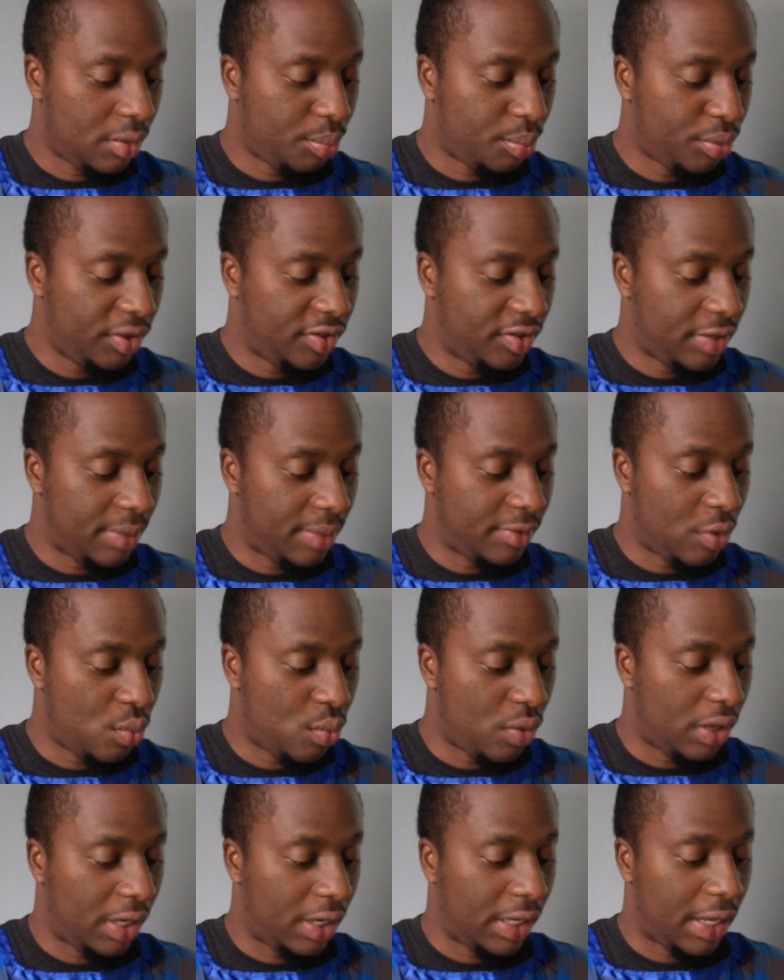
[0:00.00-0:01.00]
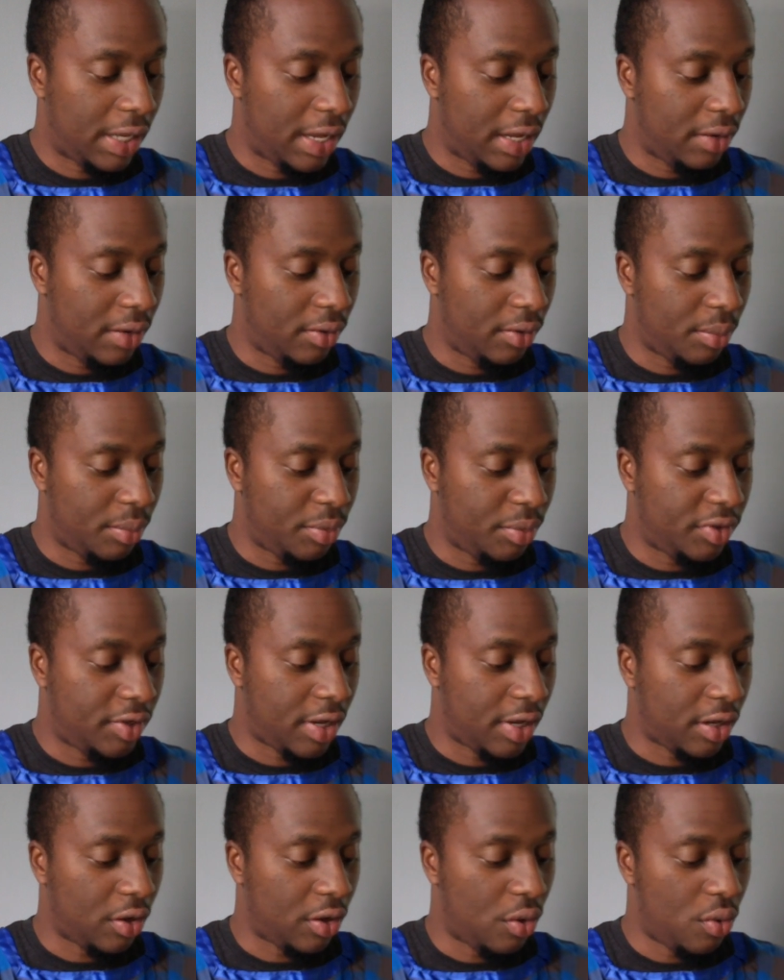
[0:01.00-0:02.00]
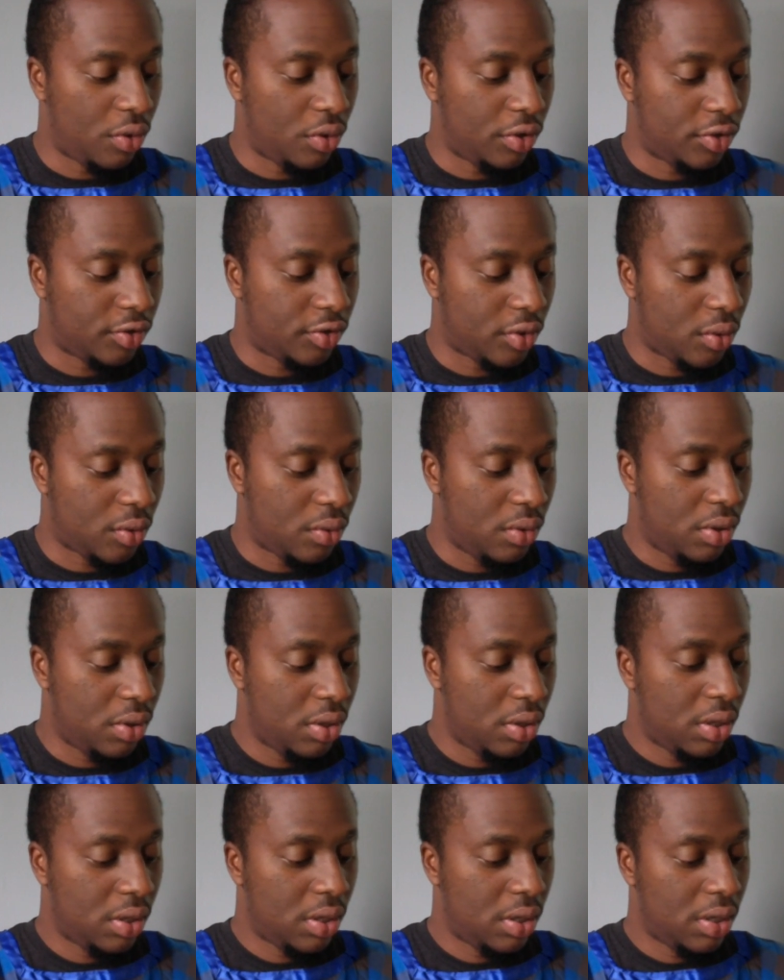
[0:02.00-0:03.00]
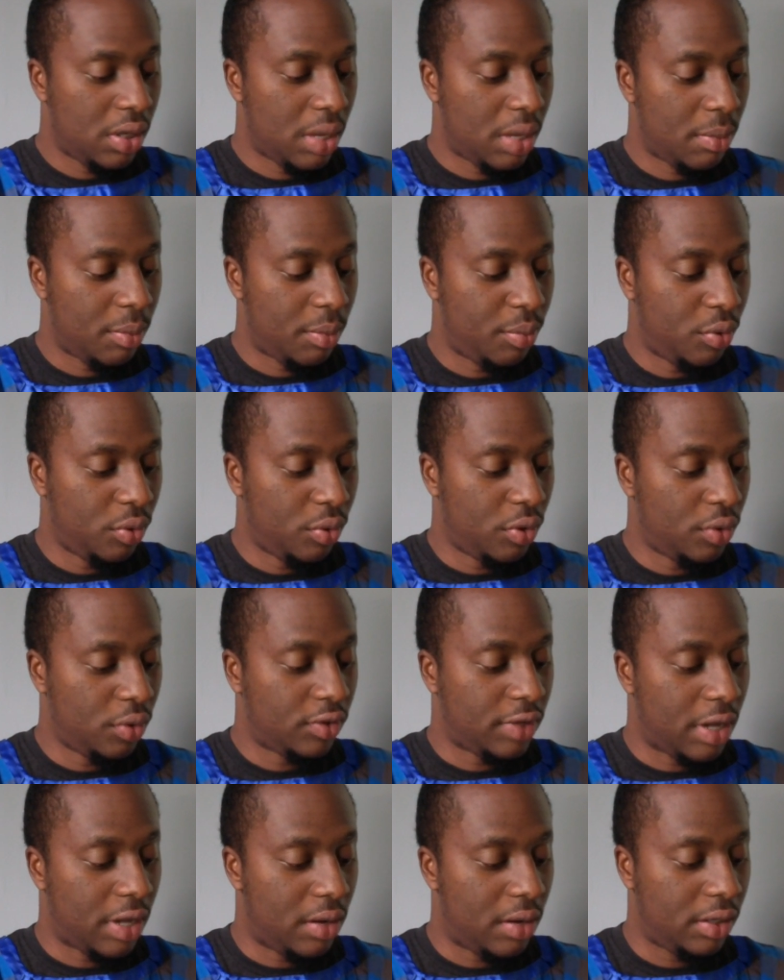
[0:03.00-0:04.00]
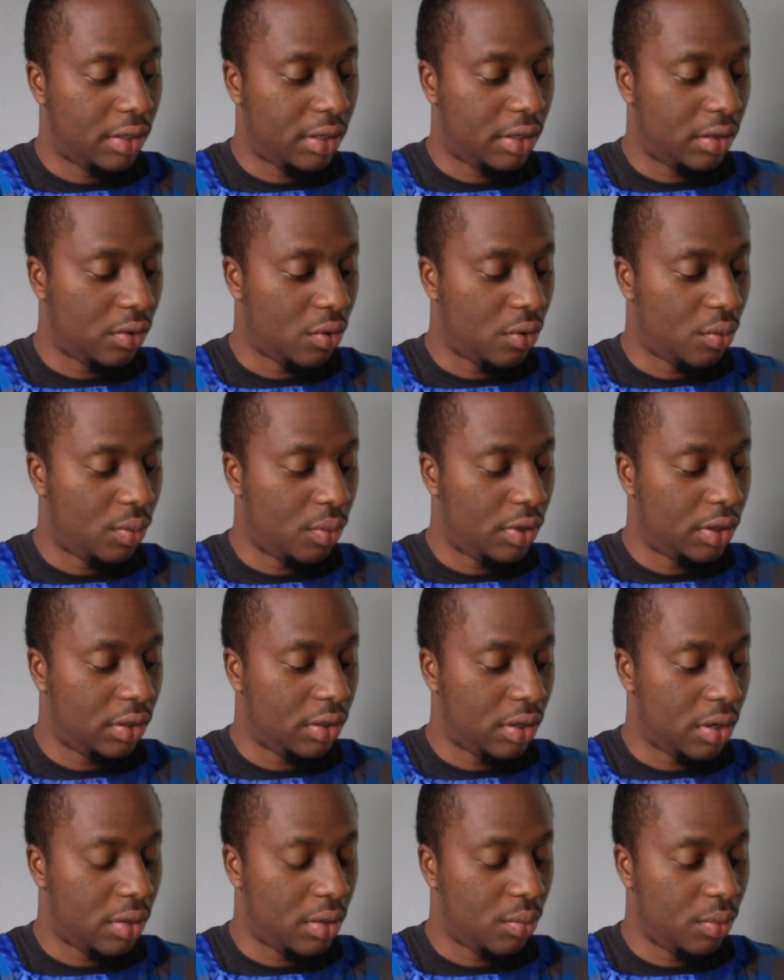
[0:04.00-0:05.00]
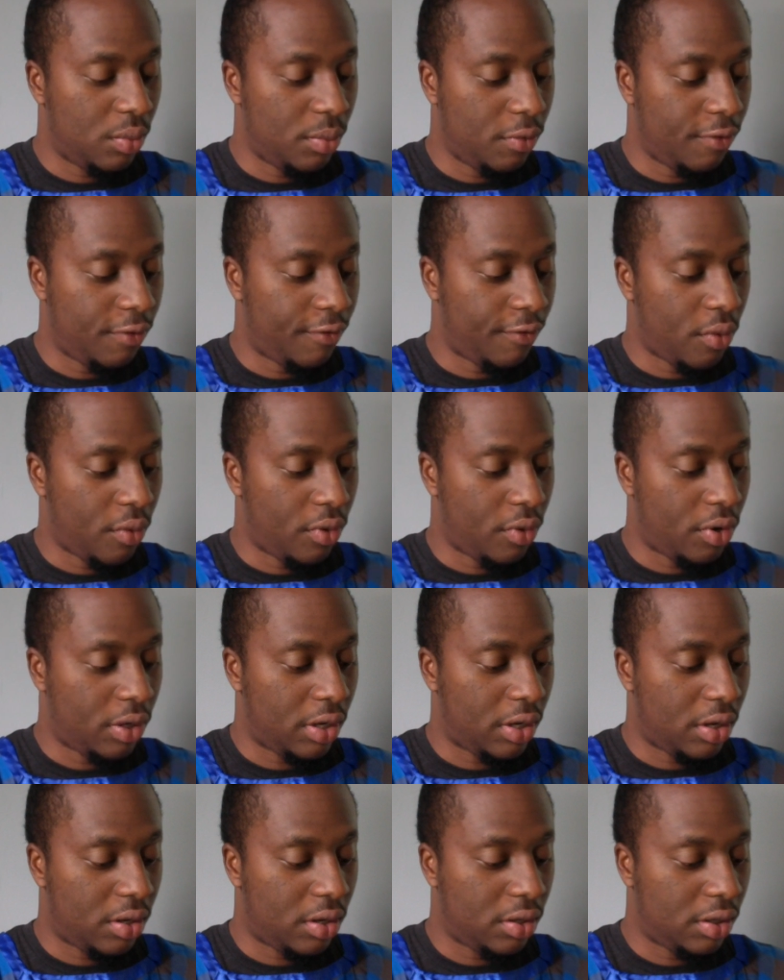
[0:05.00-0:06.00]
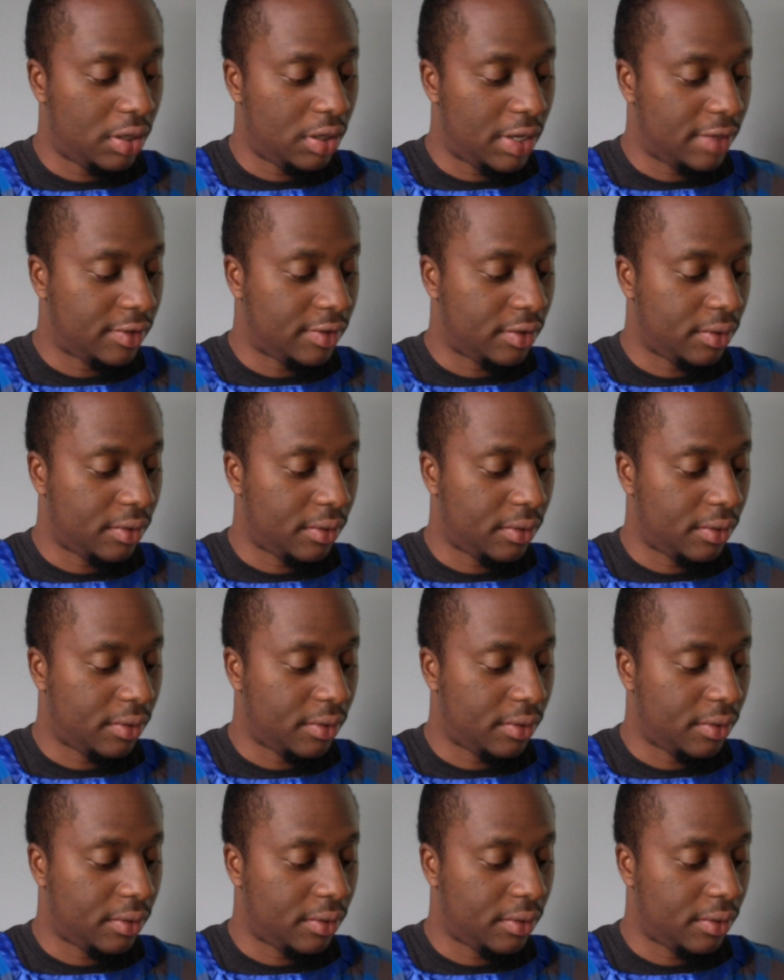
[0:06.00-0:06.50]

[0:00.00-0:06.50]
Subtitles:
precepts I wanted to get in particular order, so I'm gonna pull those out, and then Lord willing, we'll move forward on the lesson.